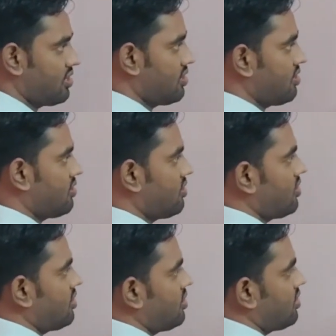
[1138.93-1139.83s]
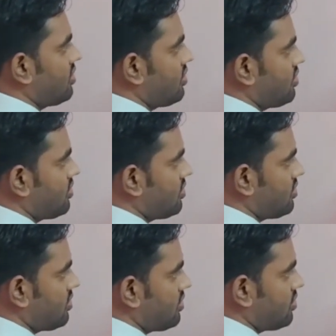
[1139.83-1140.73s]

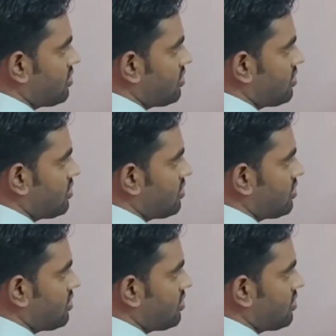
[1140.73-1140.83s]
Nothing is said.